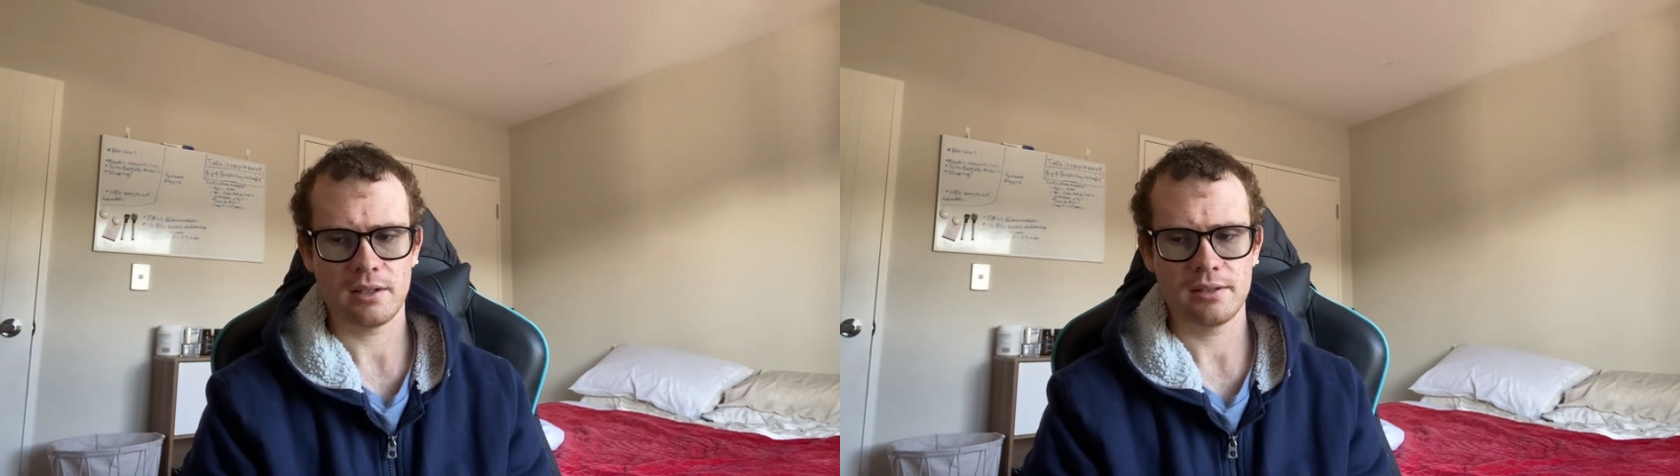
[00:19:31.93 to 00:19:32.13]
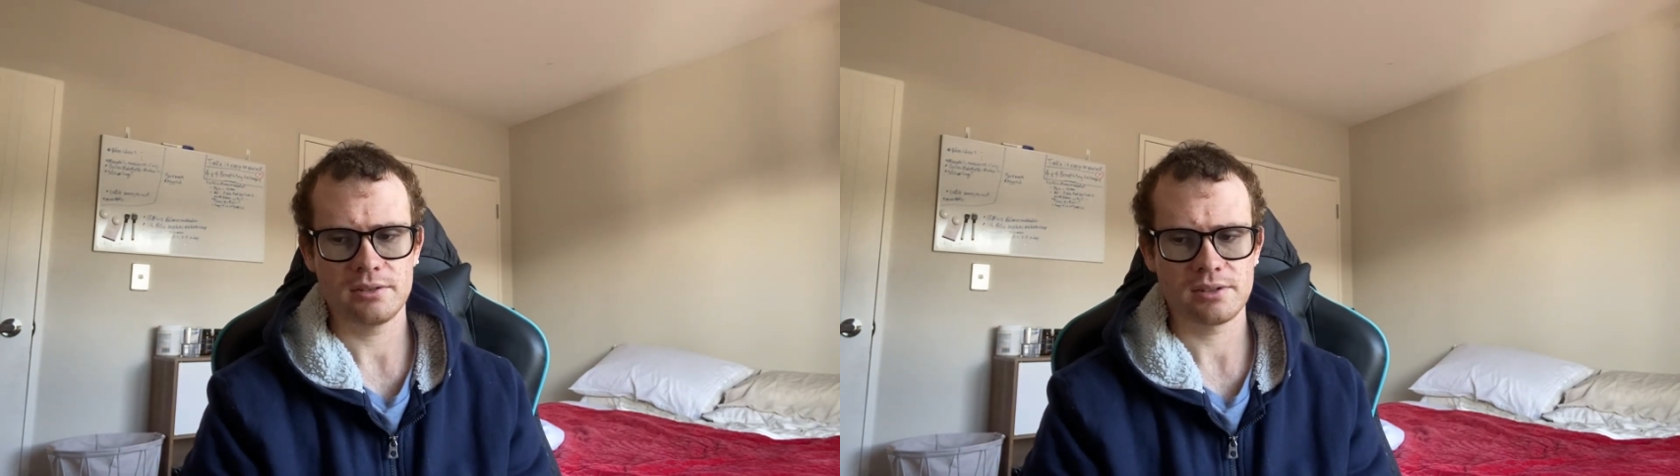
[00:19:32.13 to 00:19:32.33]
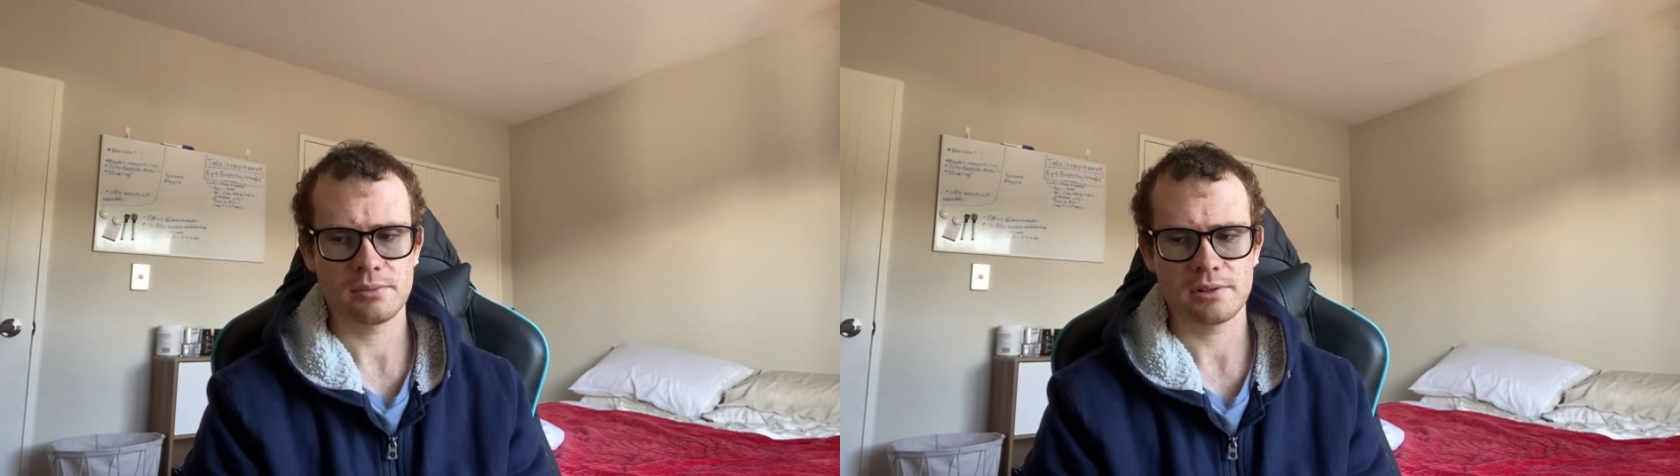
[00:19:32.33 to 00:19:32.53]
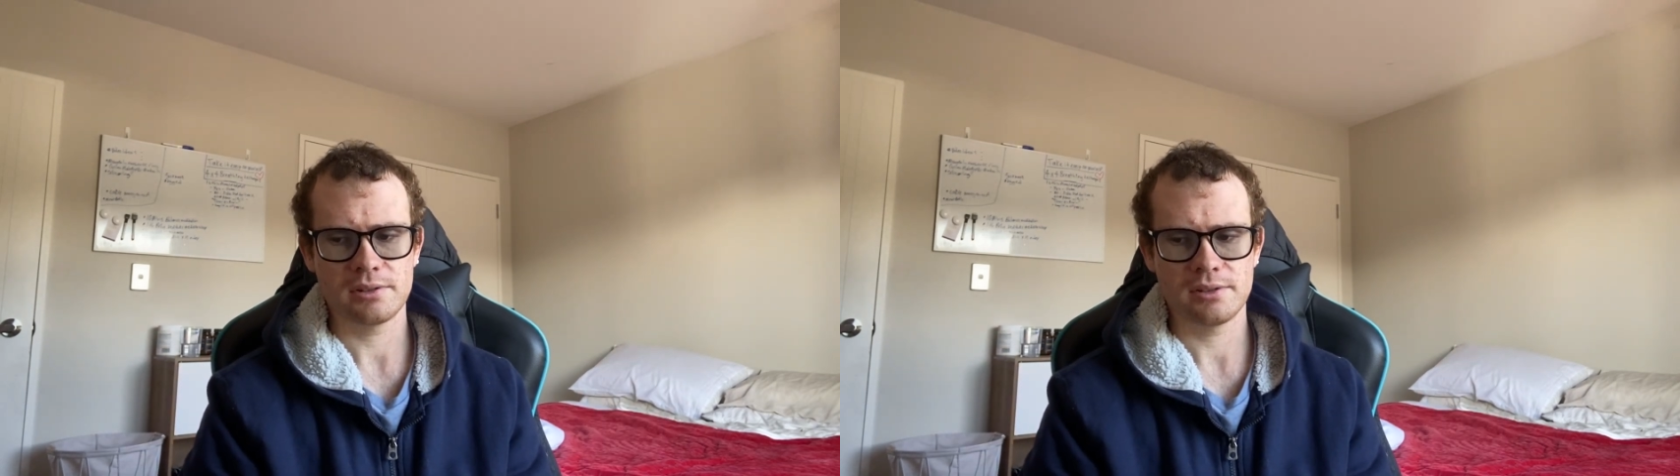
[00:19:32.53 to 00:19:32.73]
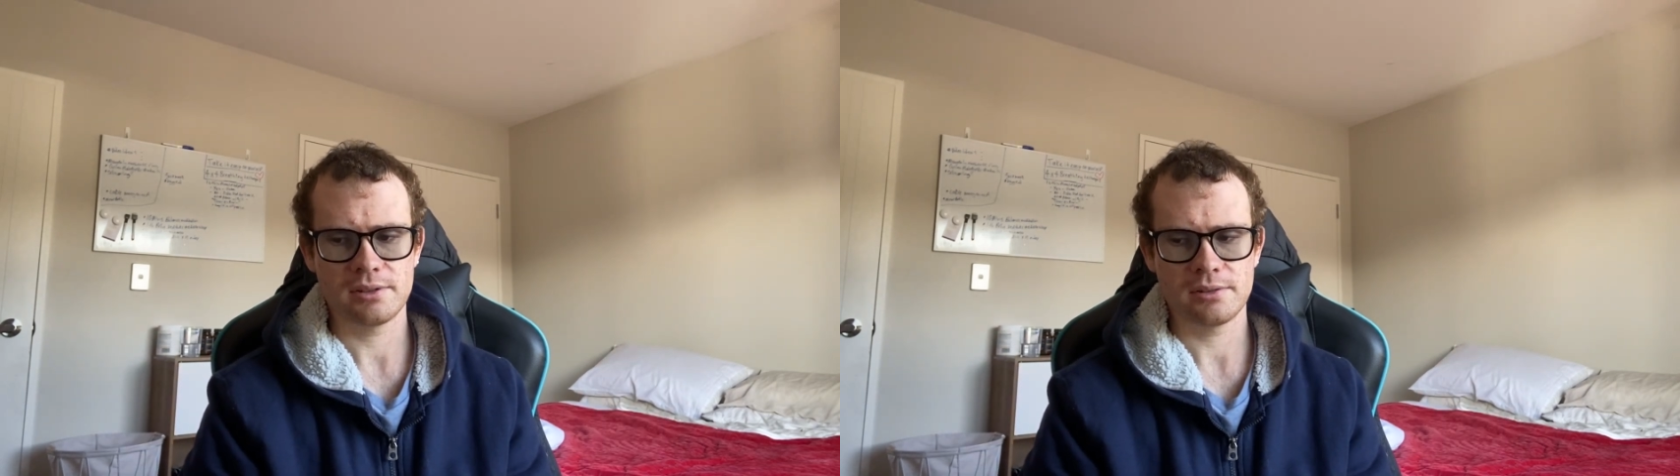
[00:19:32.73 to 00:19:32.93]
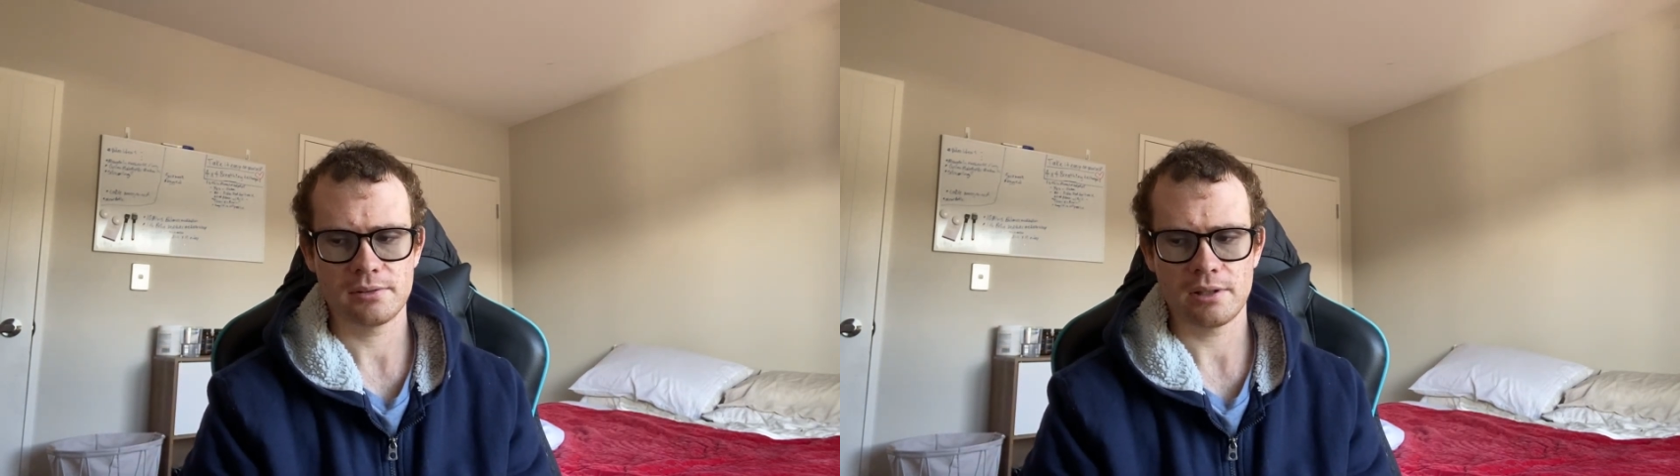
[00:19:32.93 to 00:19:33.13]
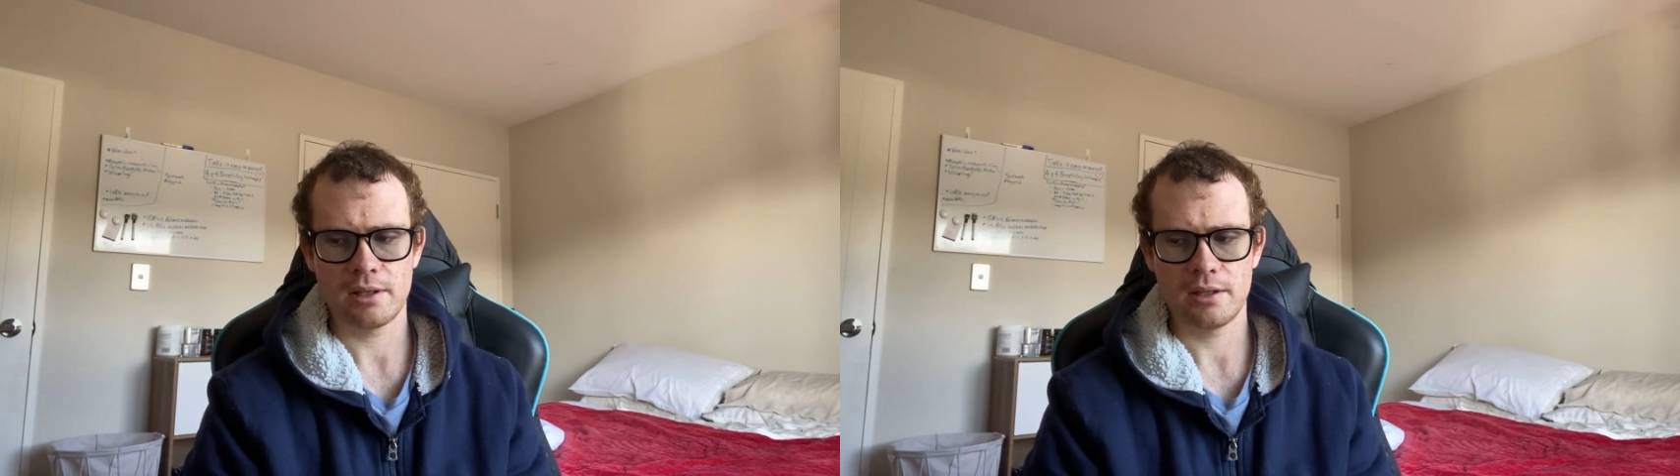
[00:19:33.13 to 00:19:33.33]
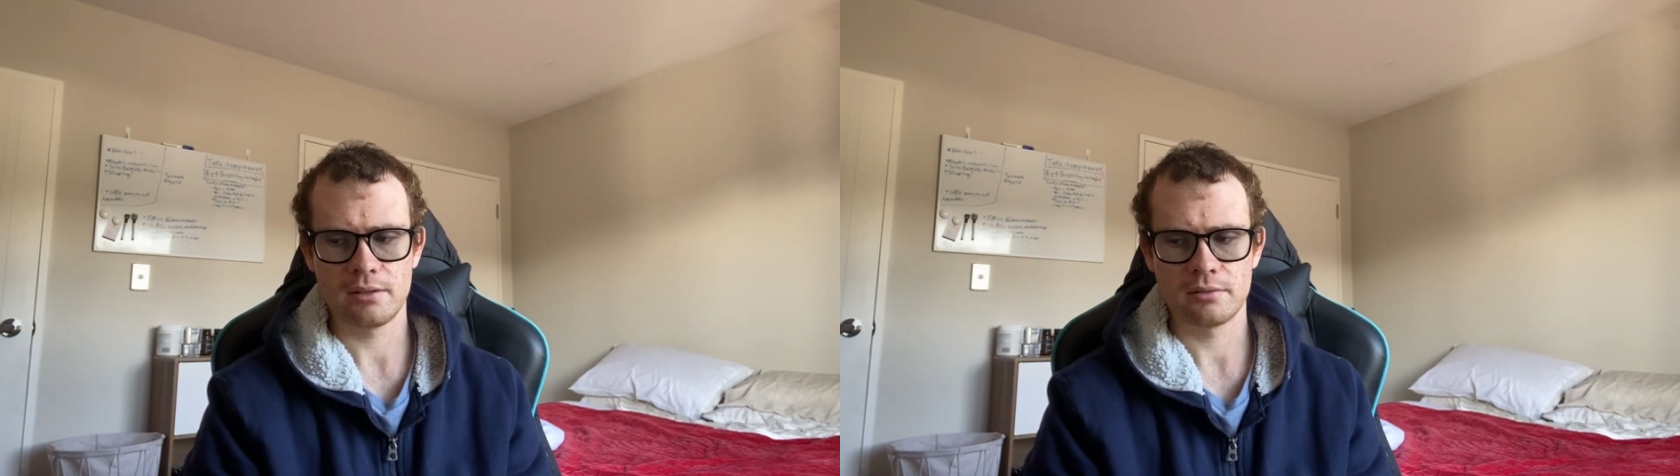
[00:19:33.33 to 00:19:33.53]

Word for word: I just wanted to uh,